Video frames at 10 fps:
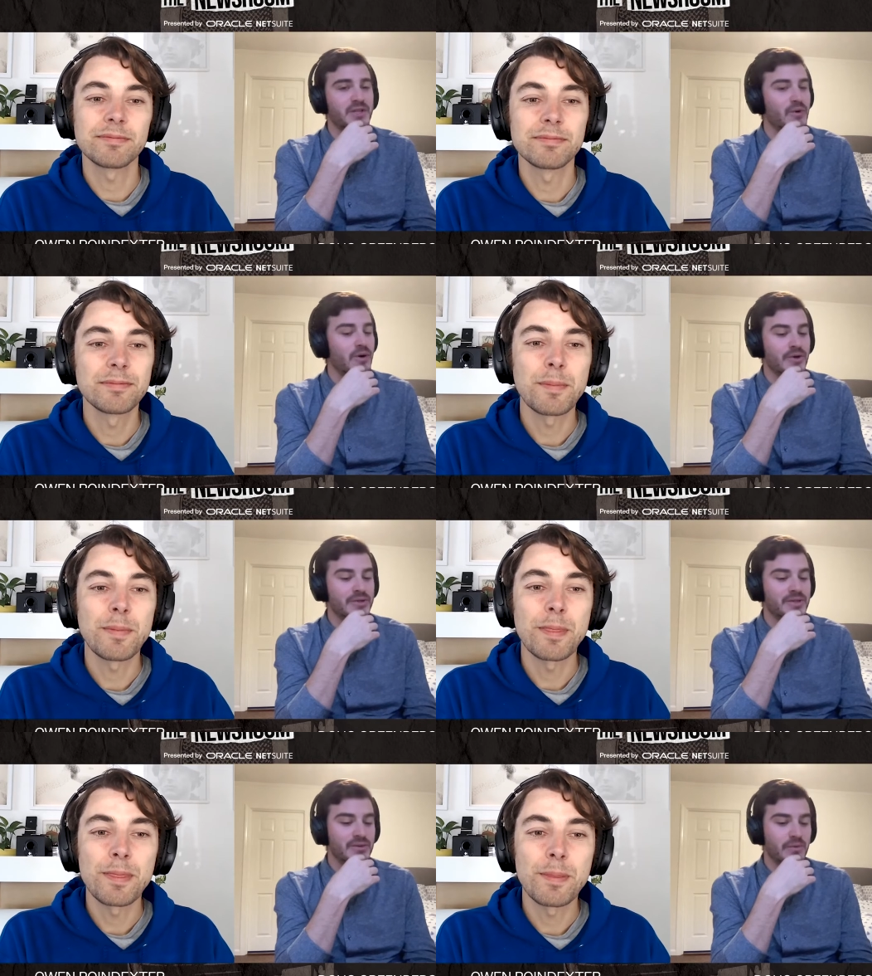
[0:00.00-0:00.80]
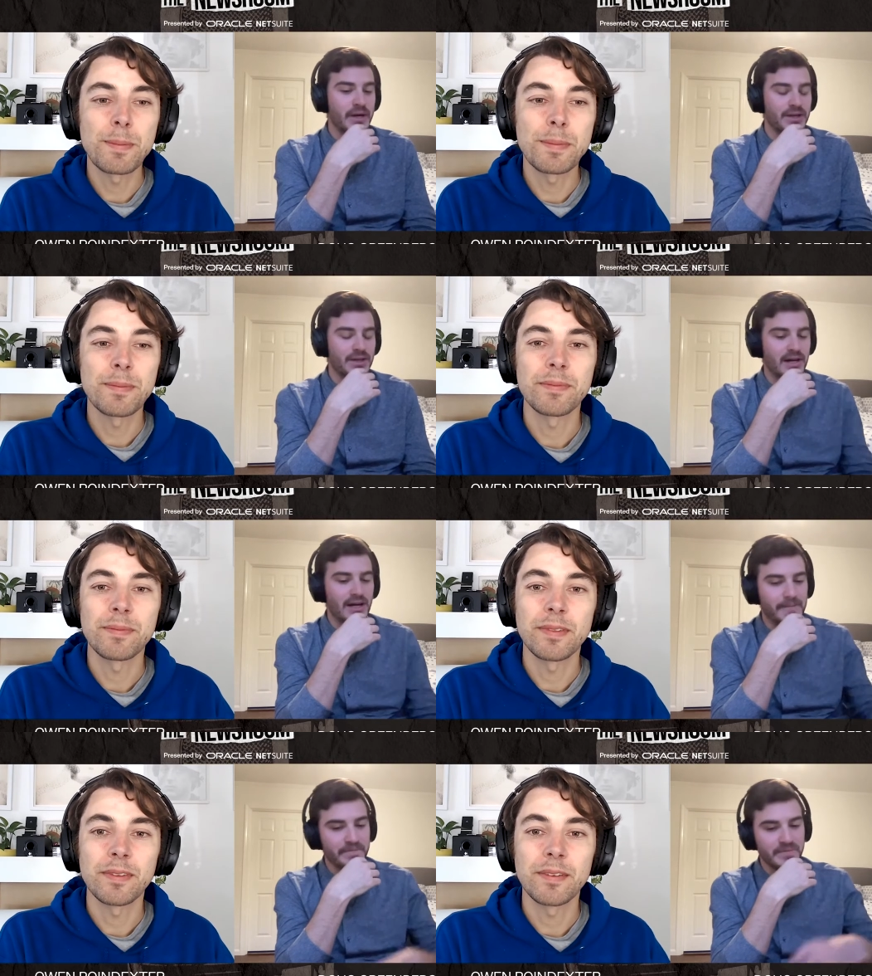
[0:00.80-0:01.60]
Speaker 1: too old with,
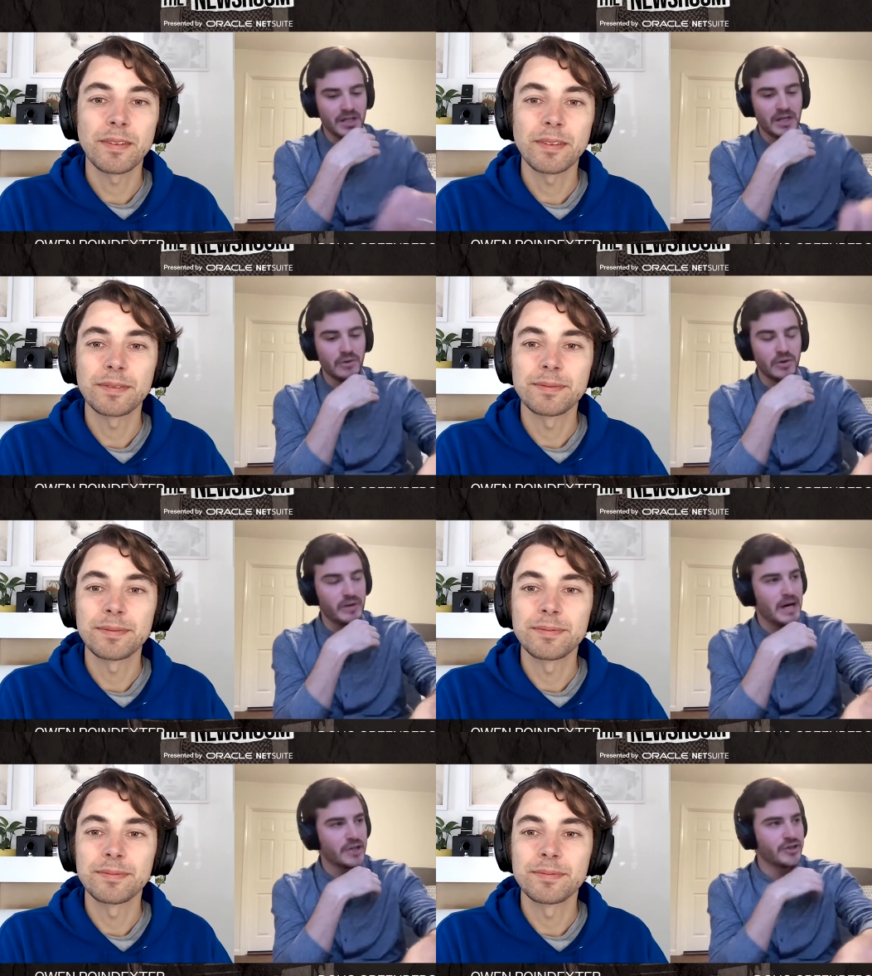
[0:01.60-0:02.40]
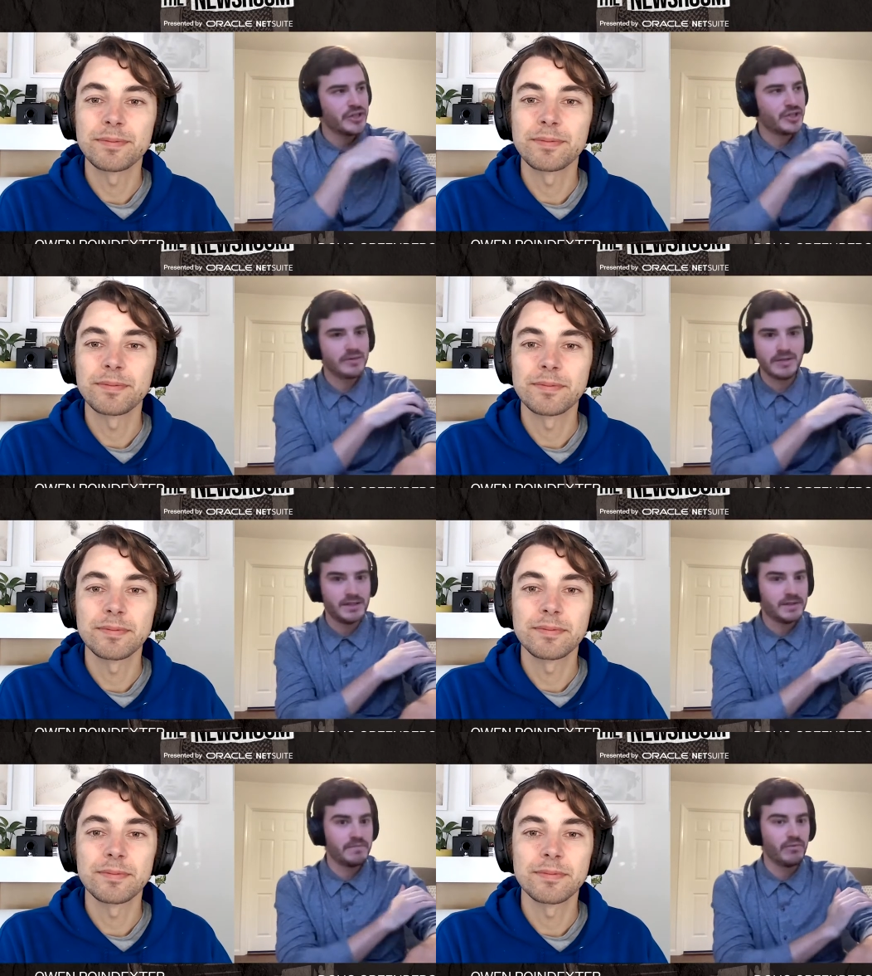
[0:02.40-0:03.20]
um, you know, Luka Modric
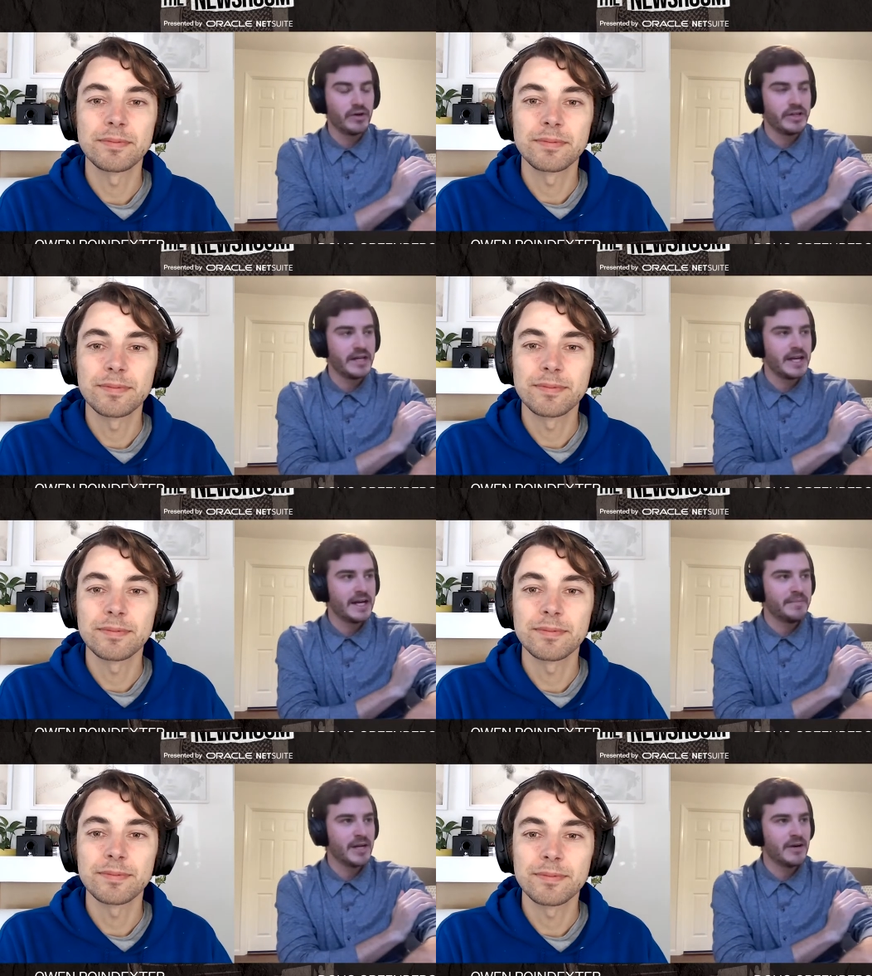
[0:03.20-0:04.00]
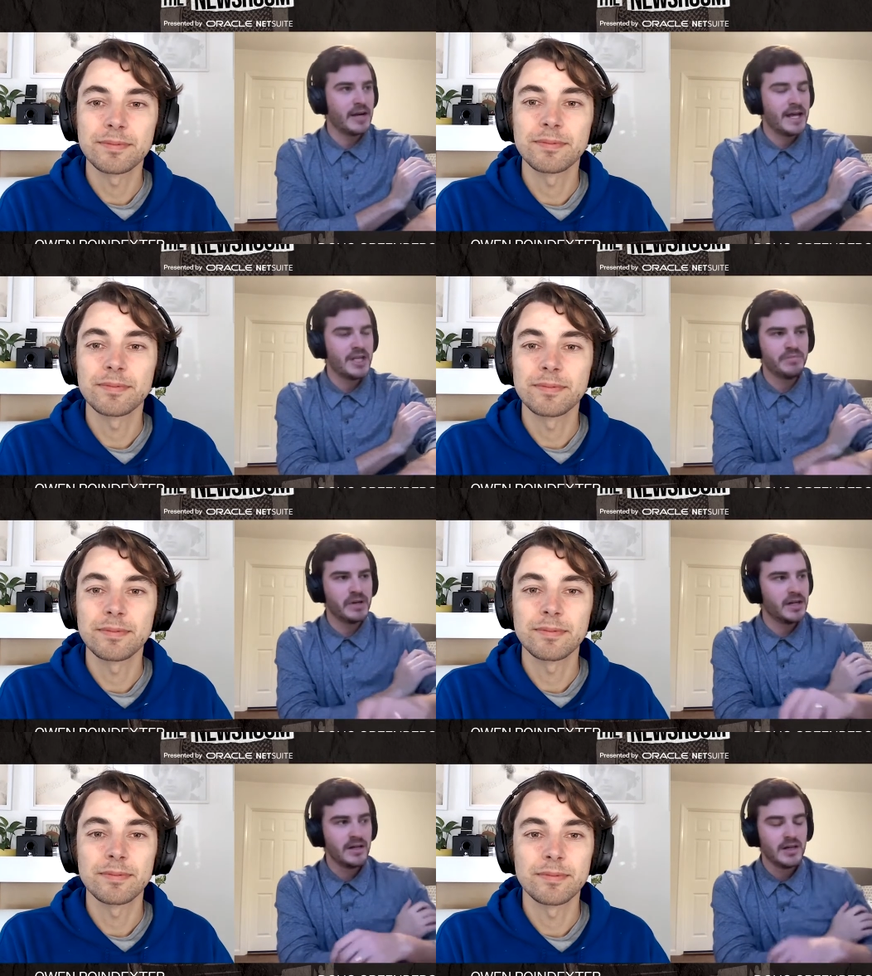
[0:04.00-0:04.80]
is really getting up there in age,
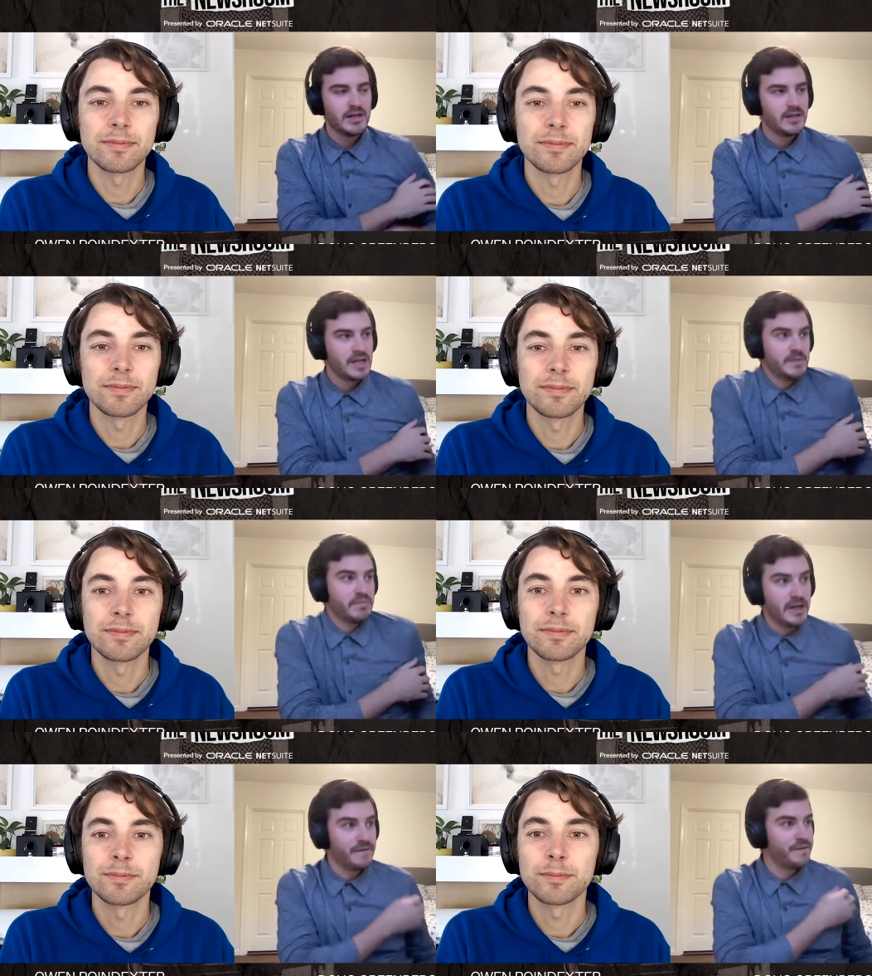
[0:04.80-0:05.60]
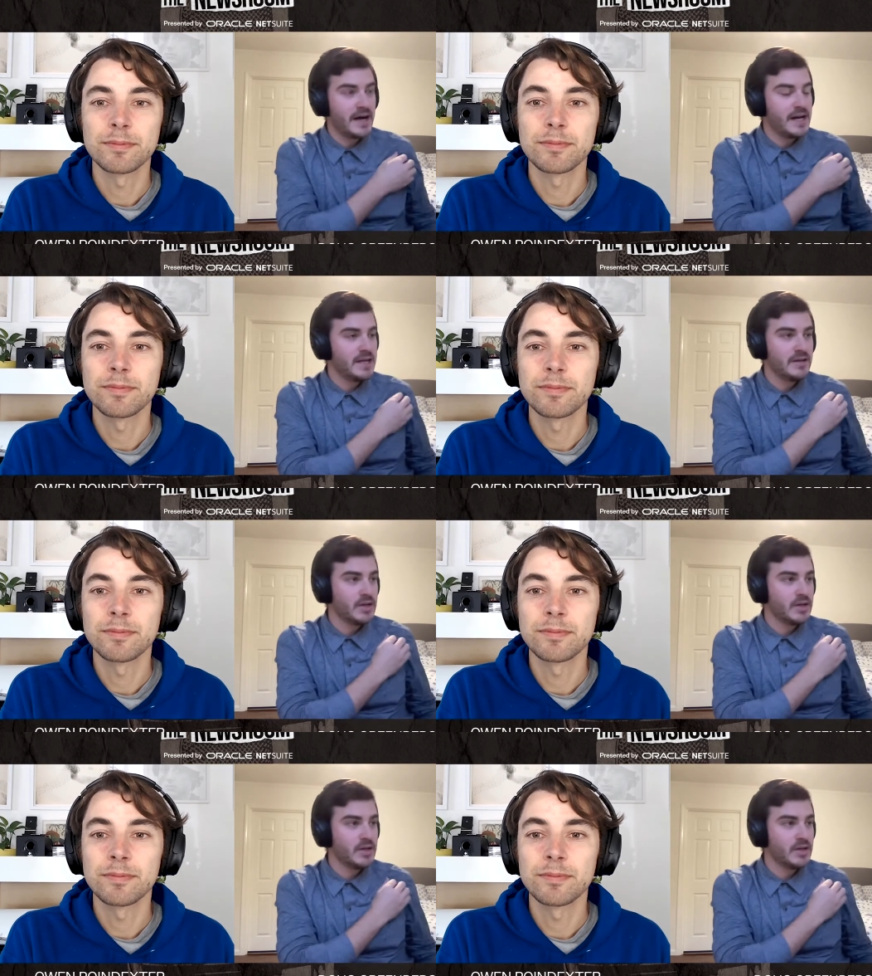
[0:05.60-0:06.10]
but he's played fine.